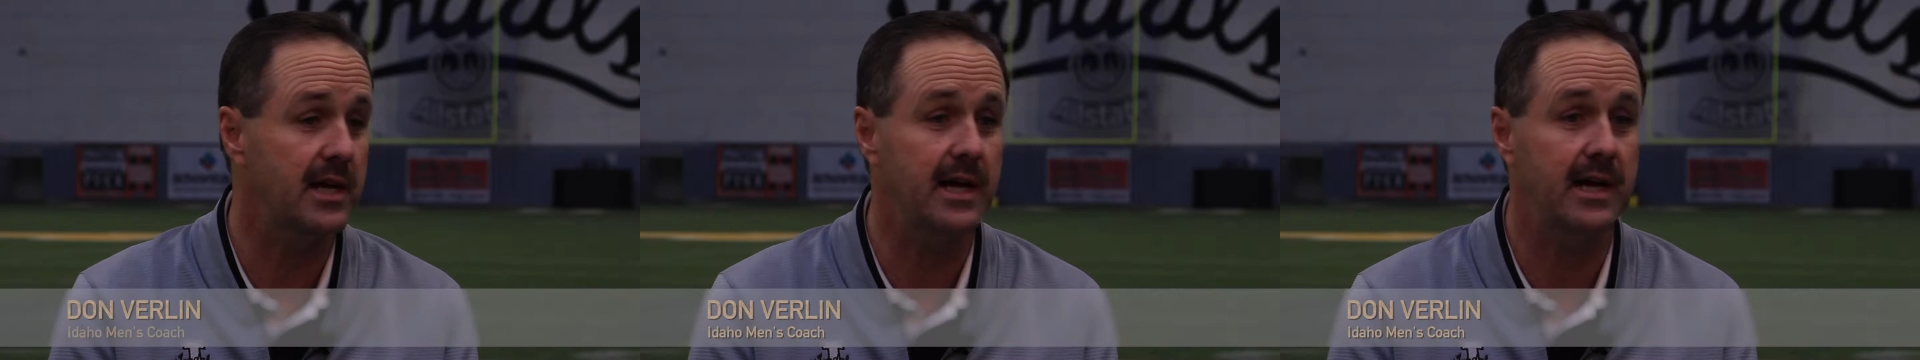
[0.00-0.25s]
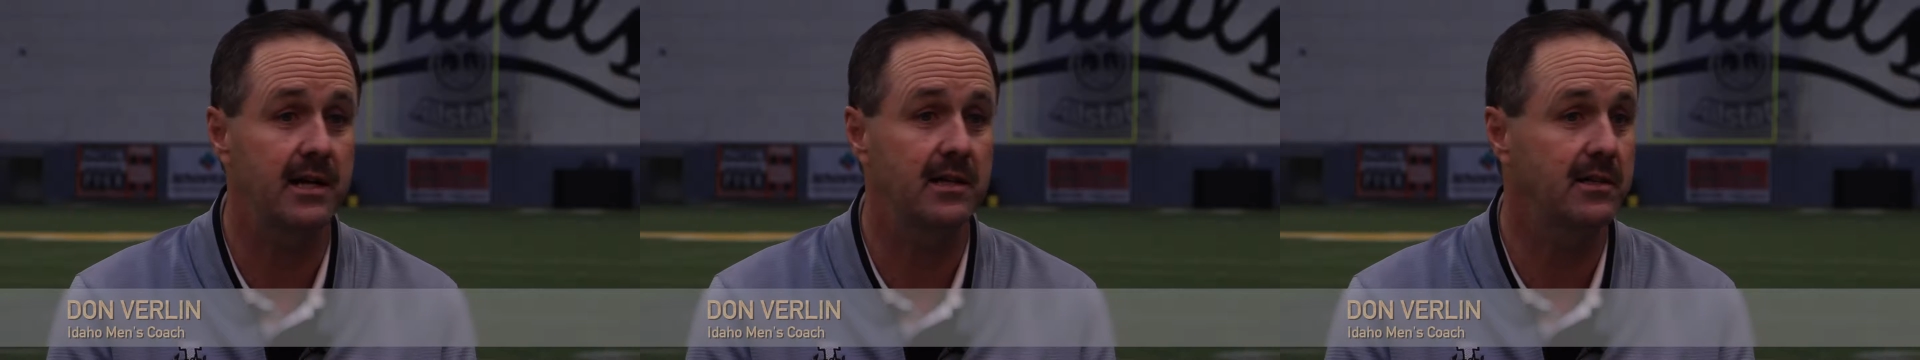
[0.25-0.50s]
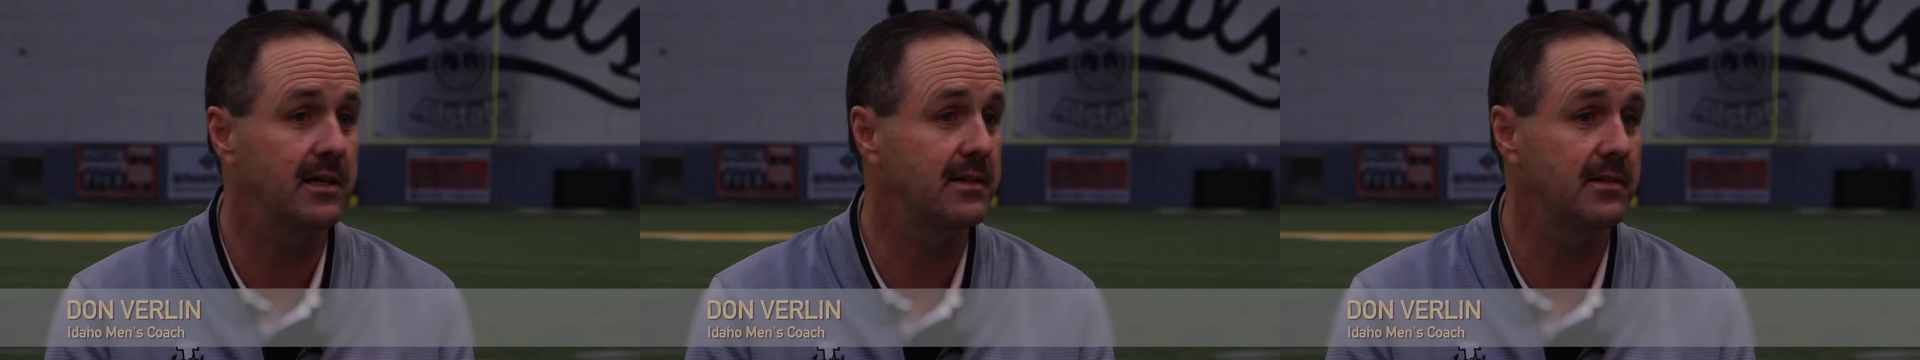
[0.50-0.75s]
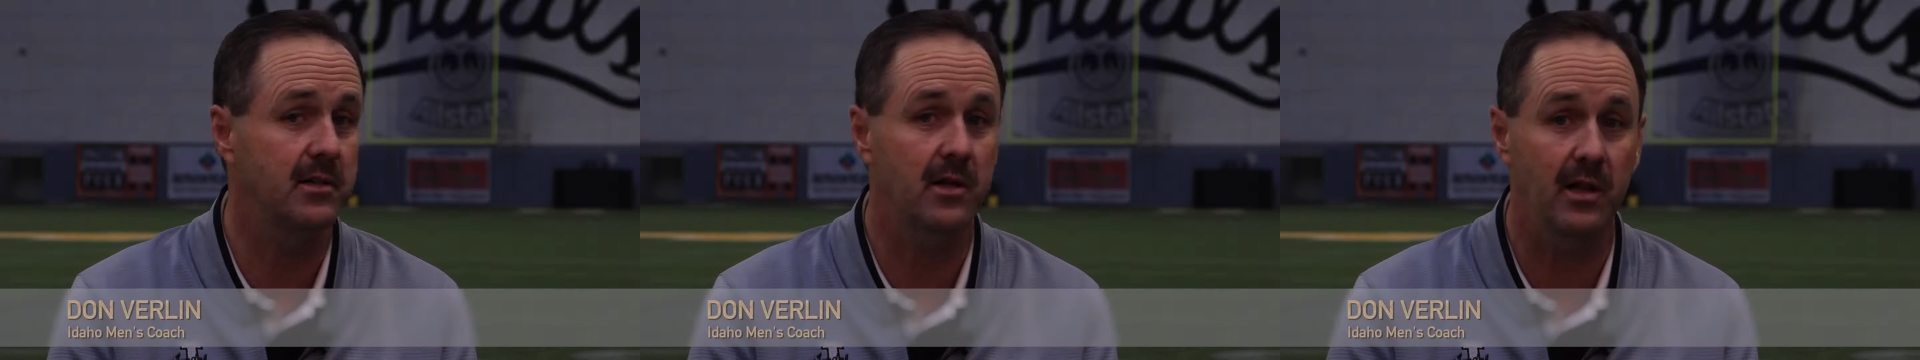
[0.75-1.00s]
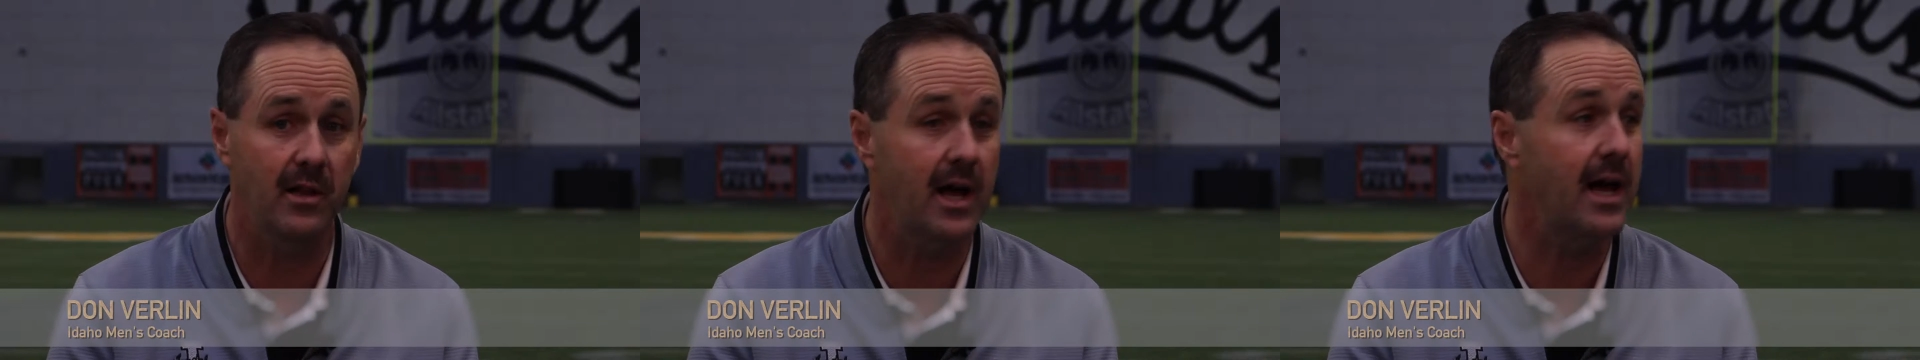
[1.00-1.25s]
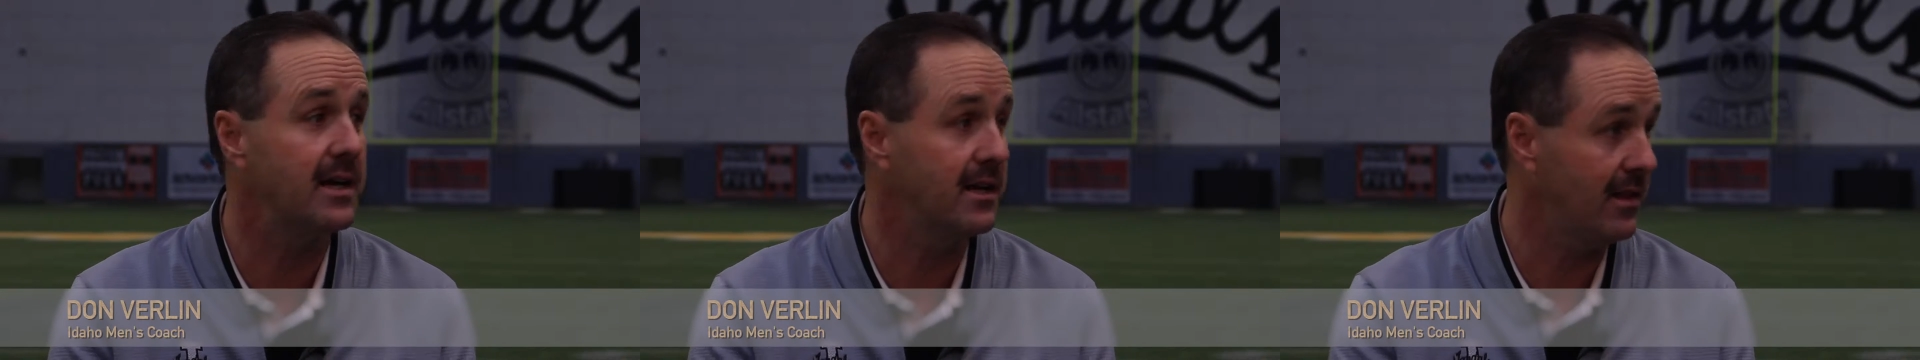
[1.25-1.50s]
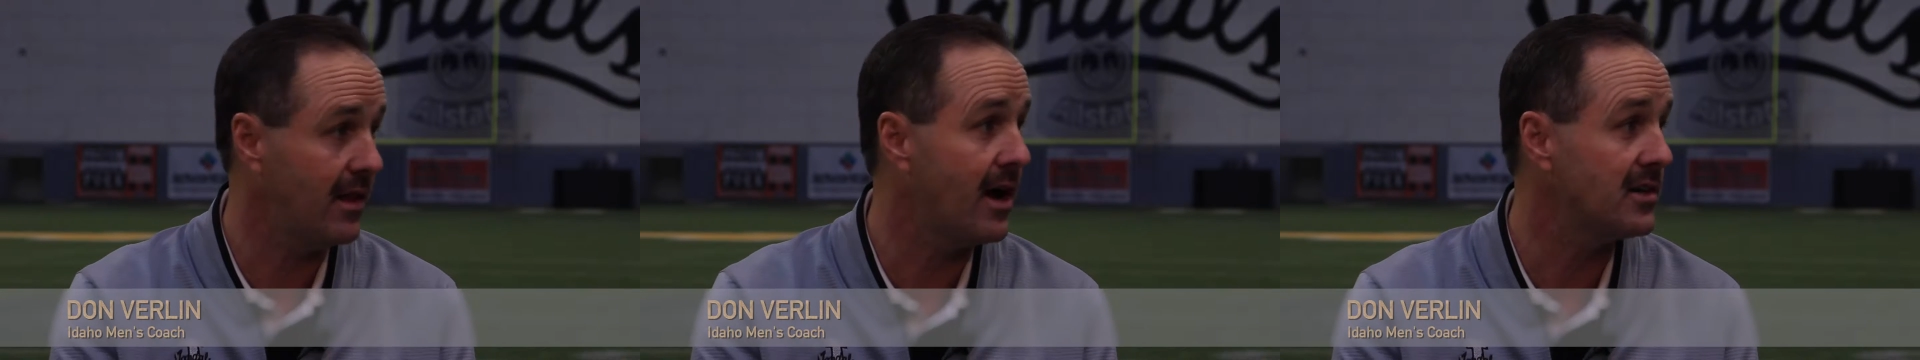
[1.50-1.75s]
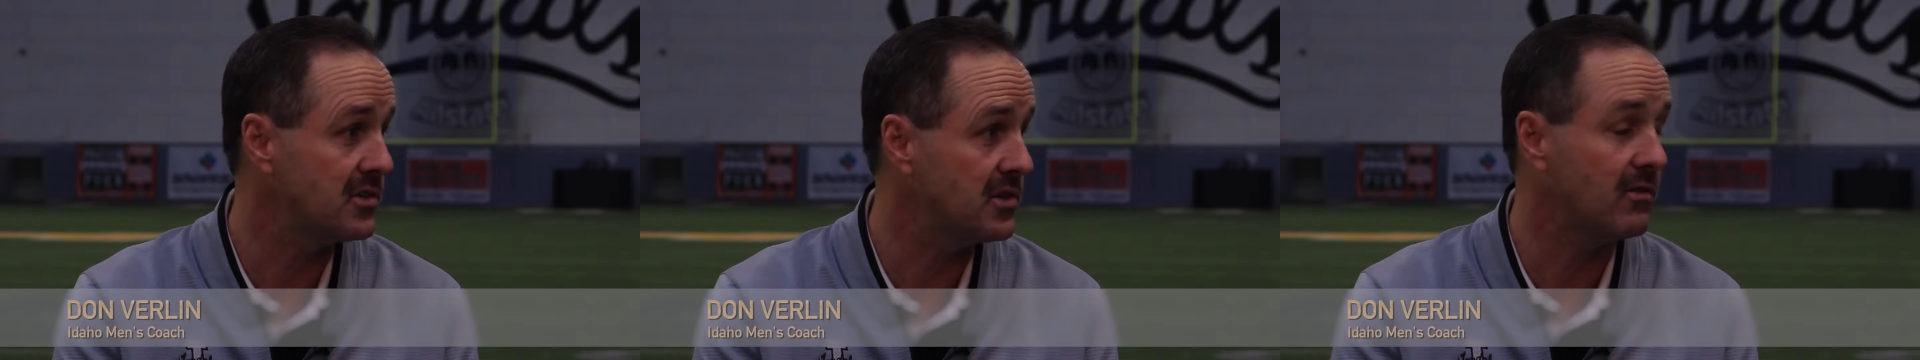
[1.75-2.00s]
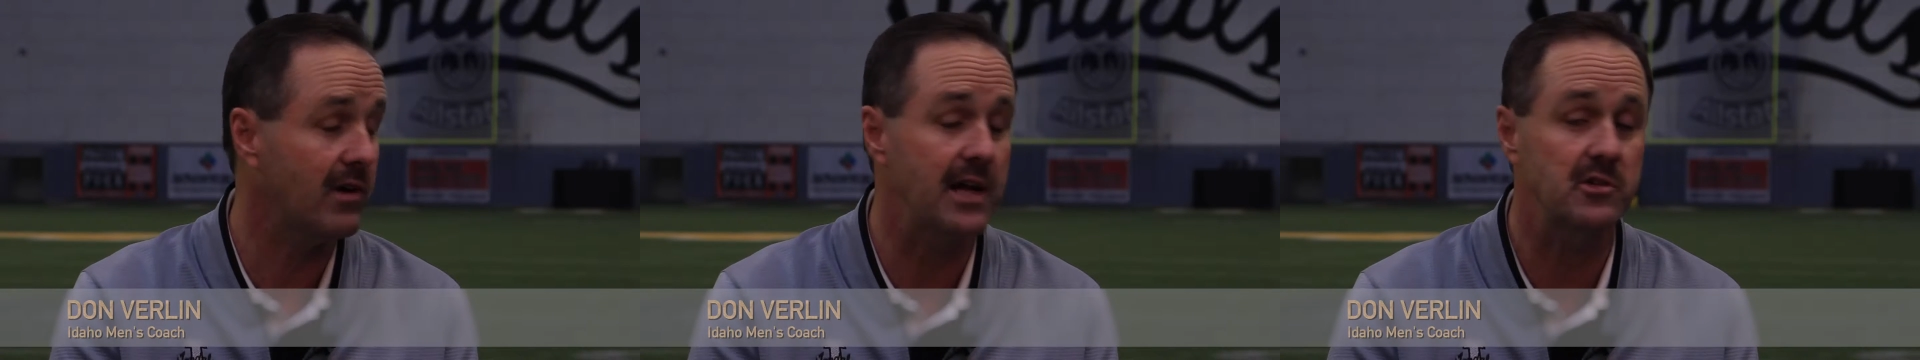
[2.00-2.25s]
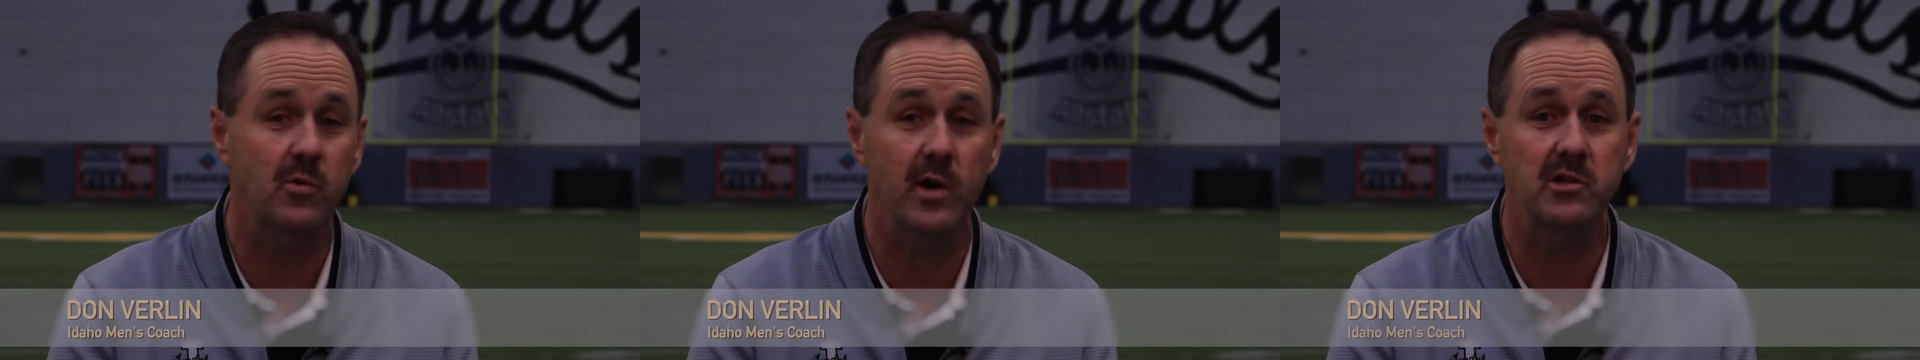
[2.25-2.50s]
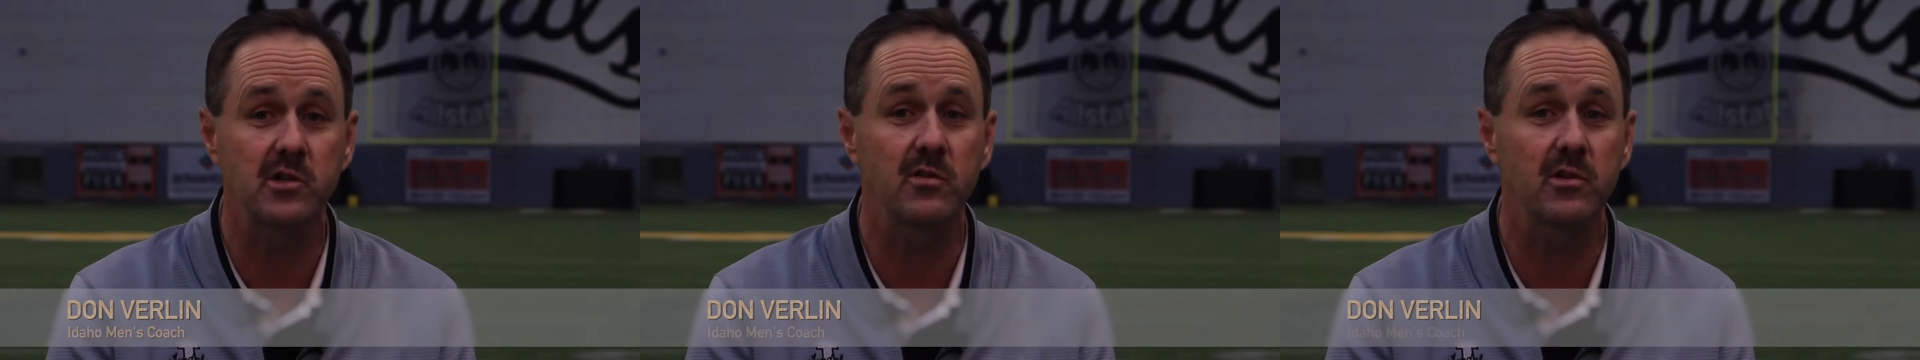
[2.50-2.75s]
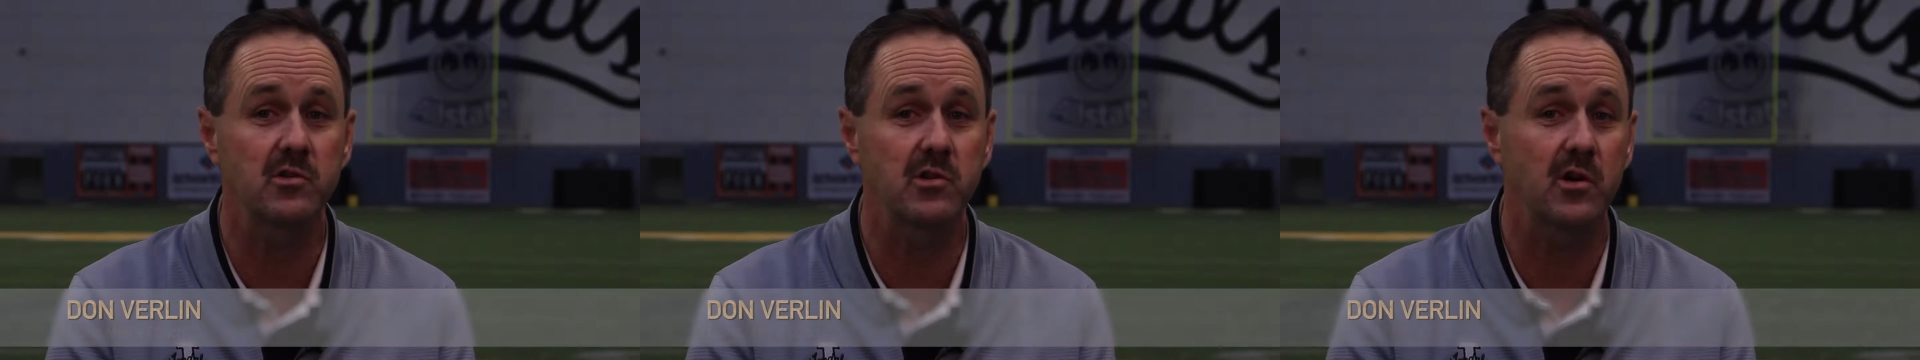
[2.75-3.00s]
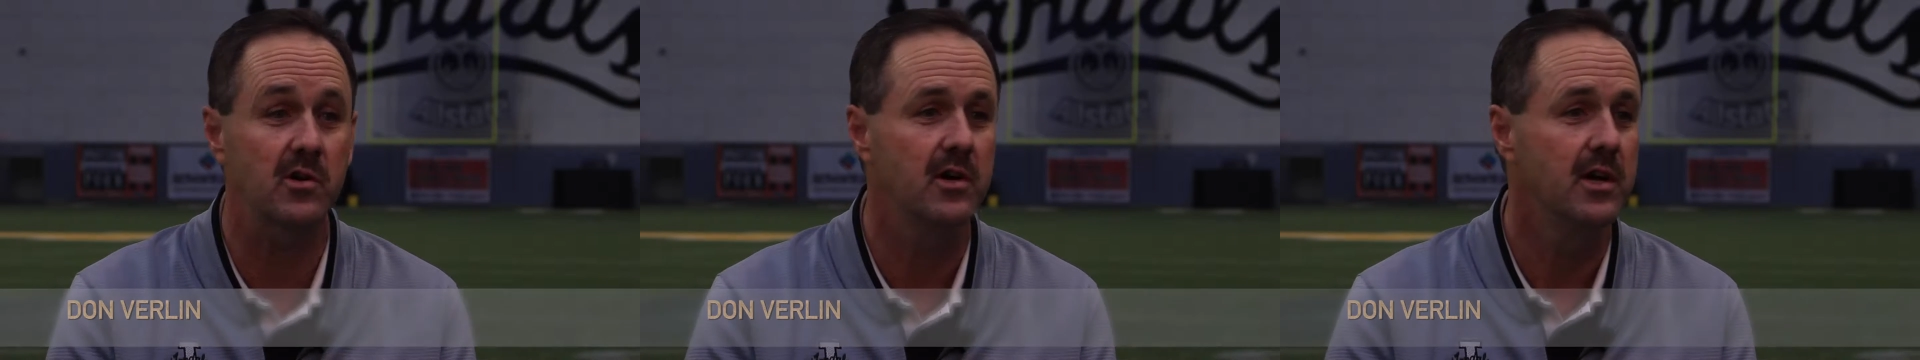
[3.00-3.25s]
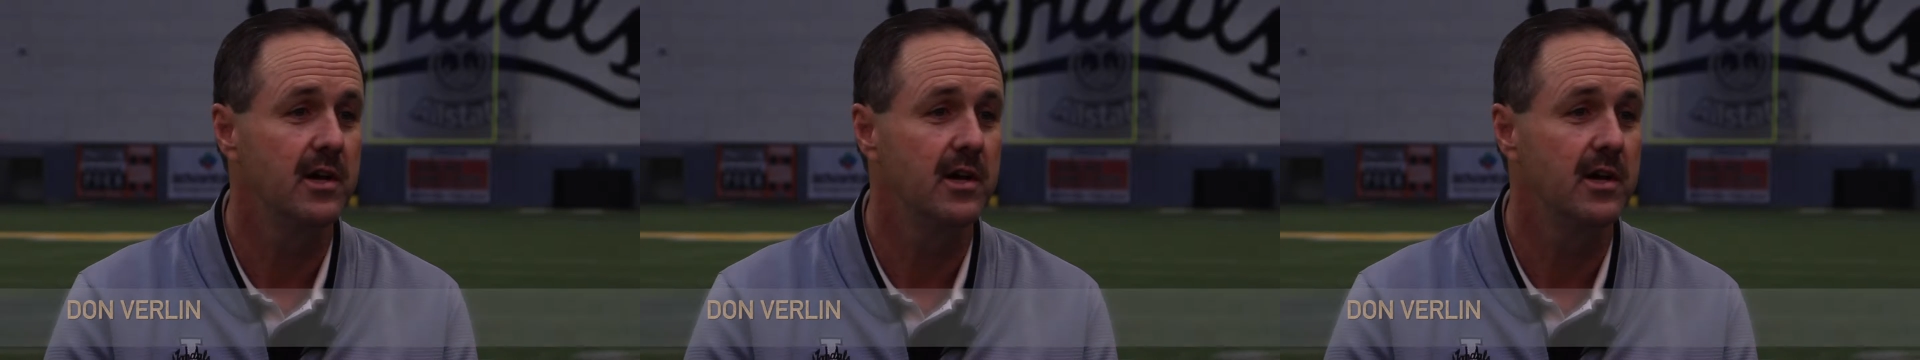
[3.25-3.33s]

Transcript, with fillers: Uh, a lot lost to graduation this year